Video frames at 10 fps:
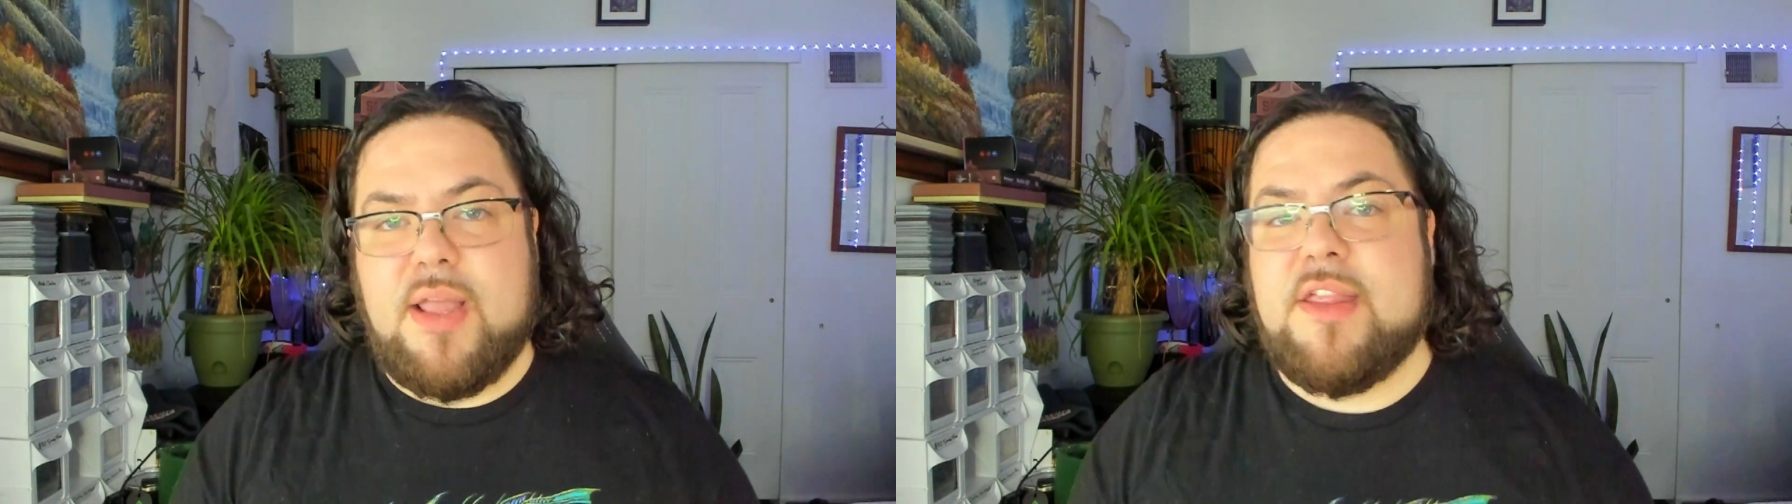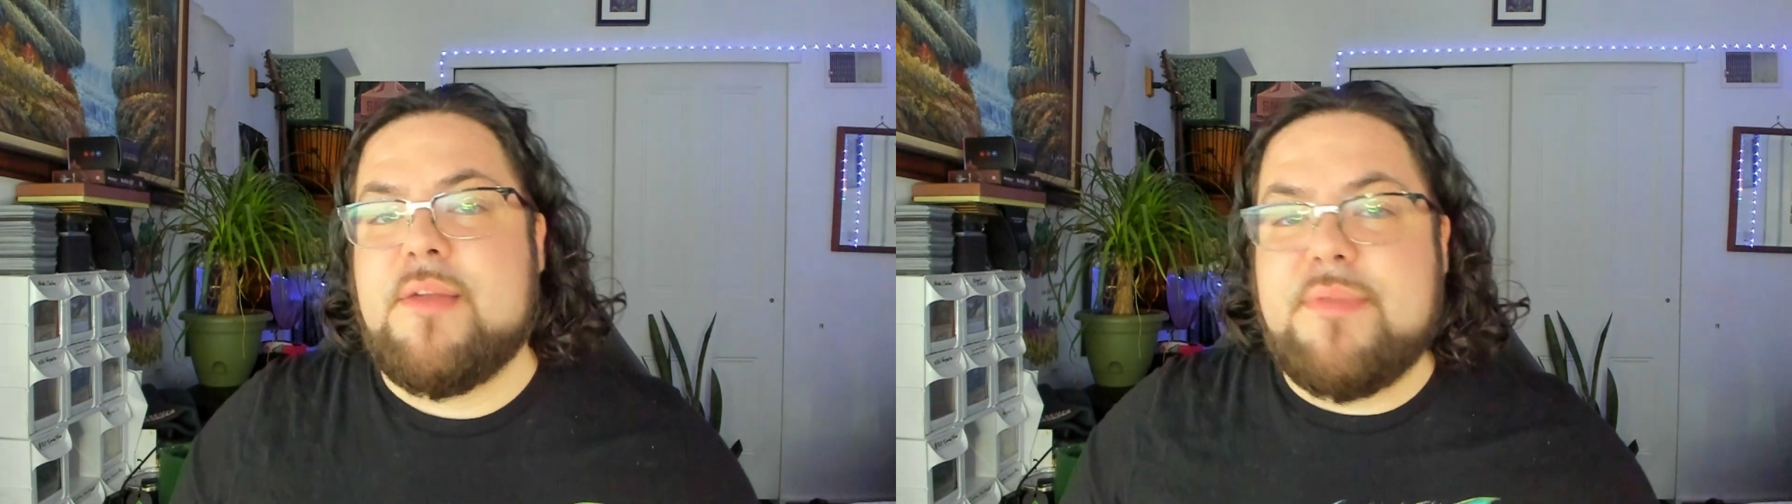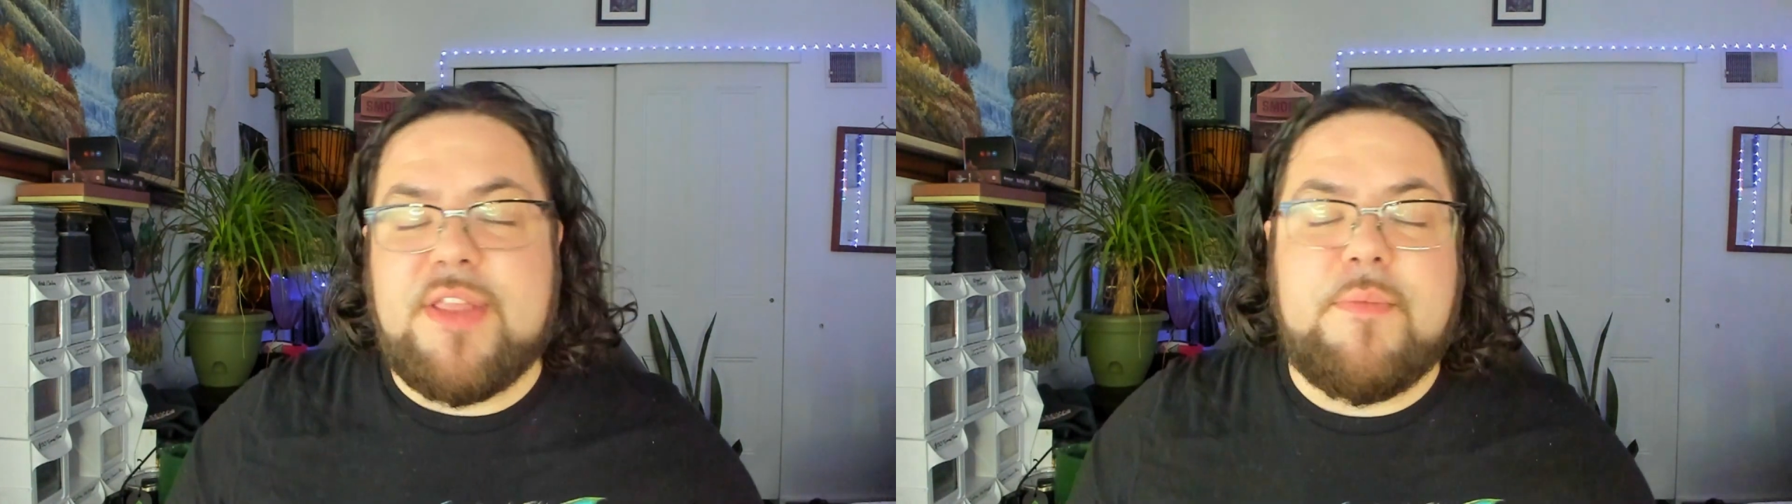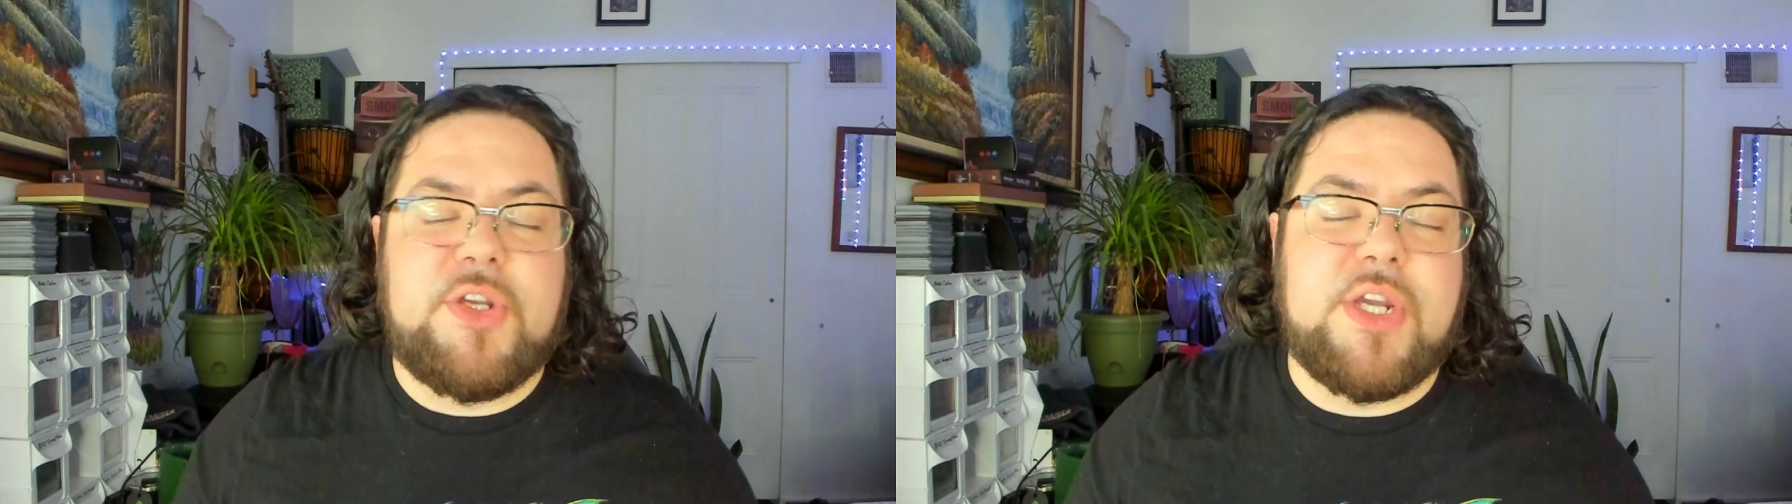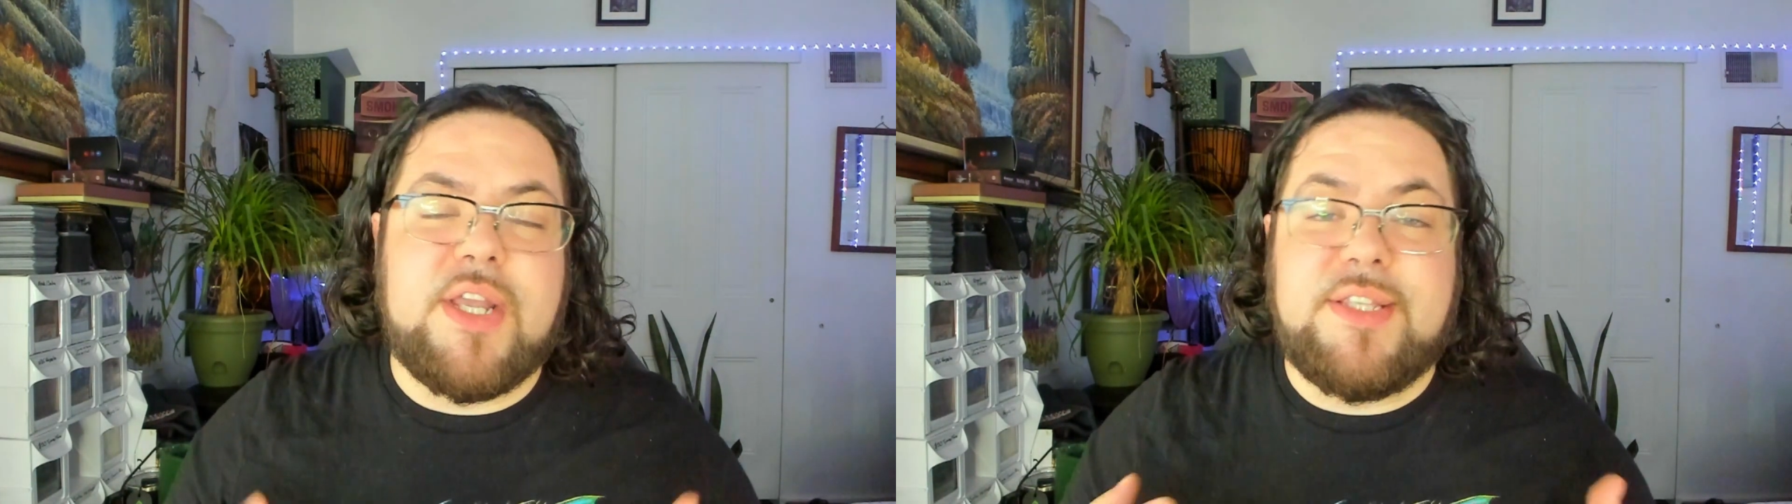and something that we
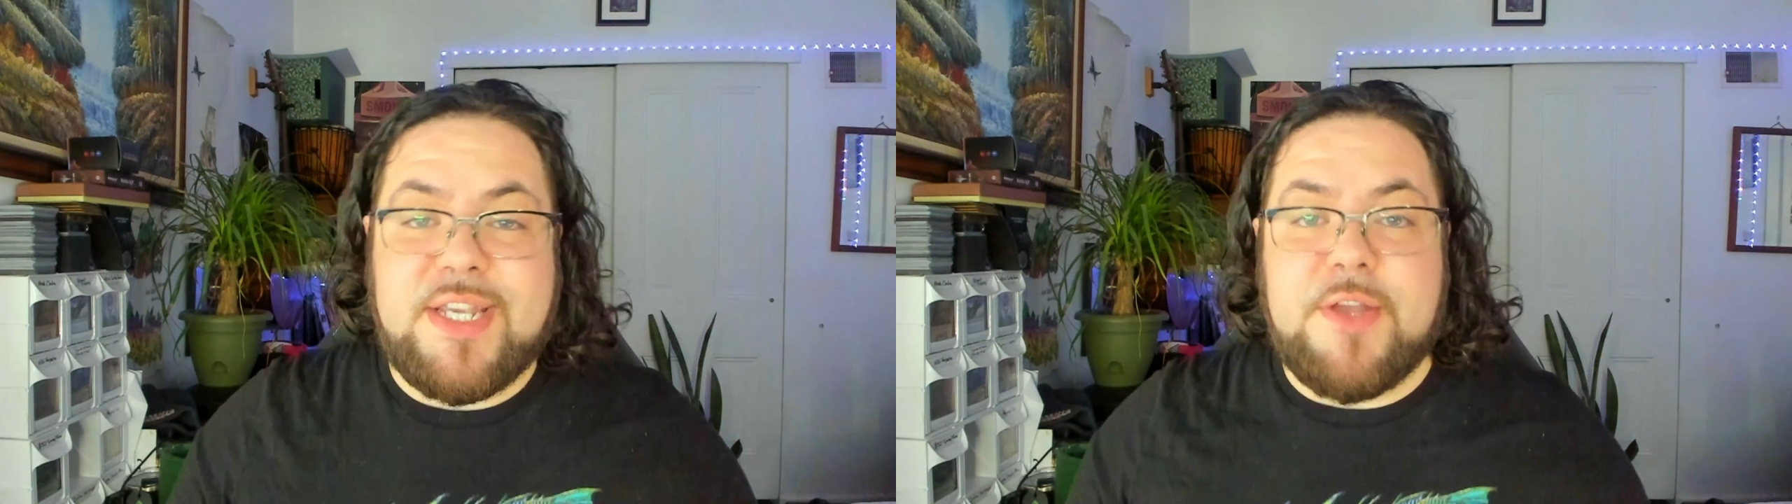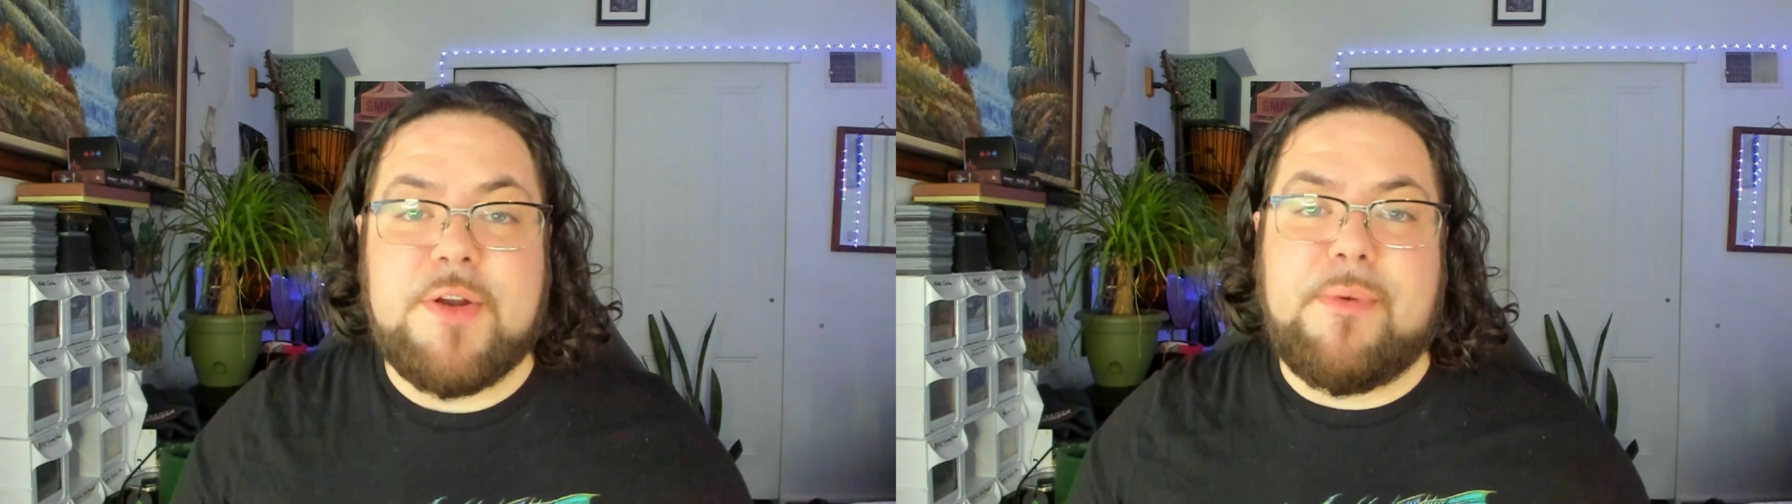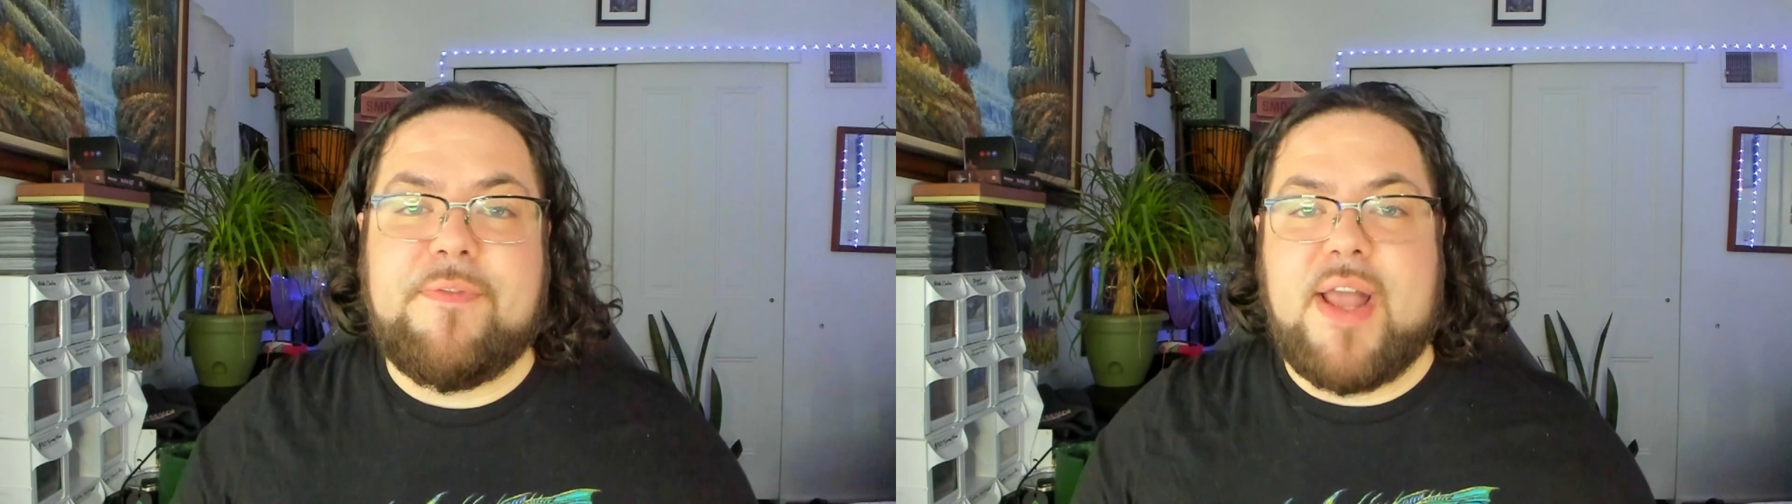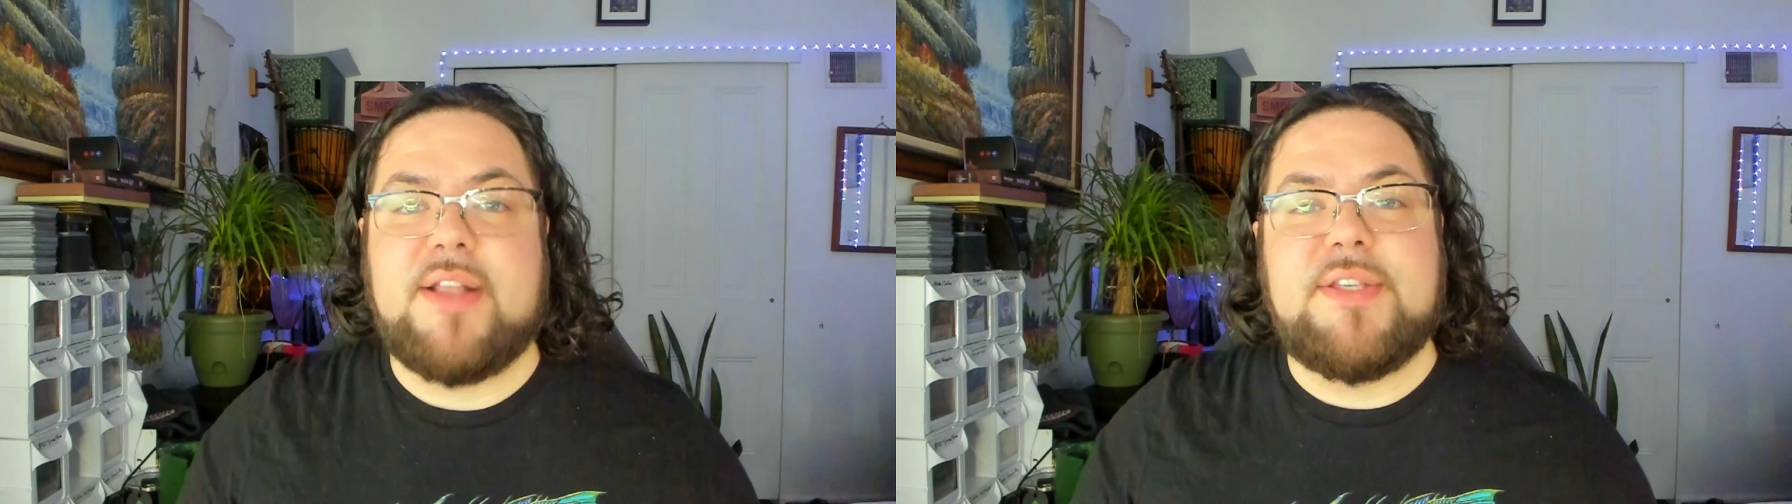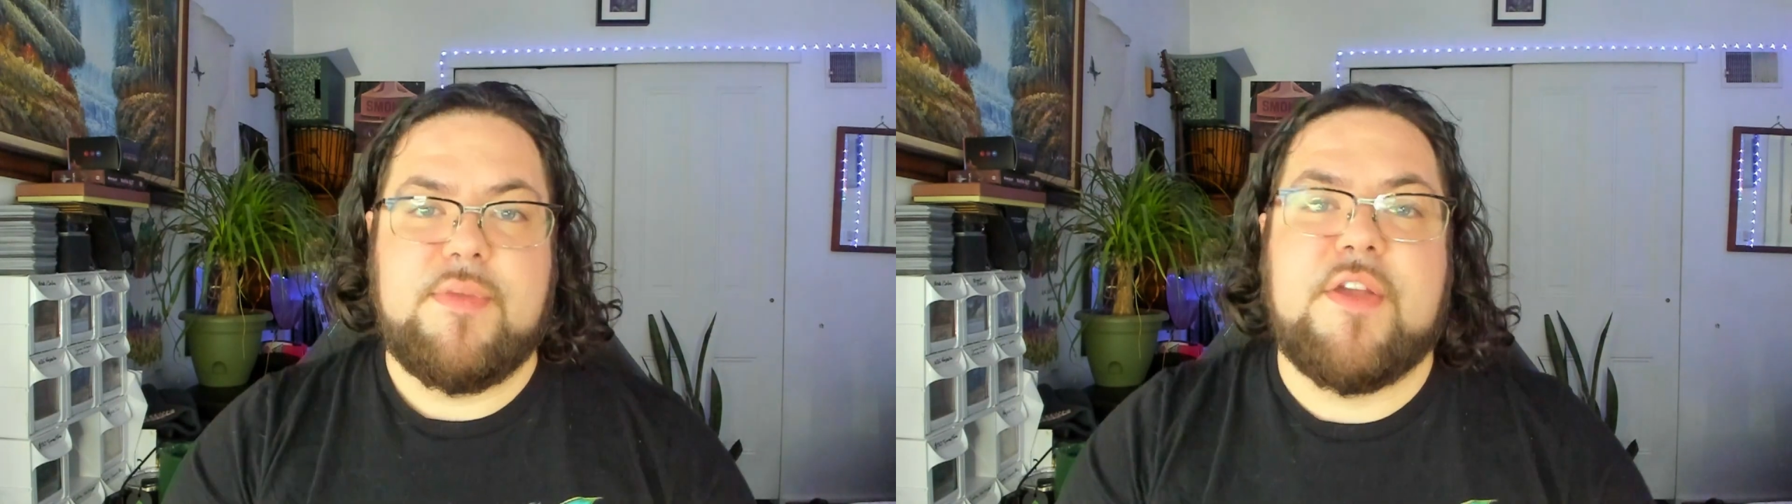should continue to perfect.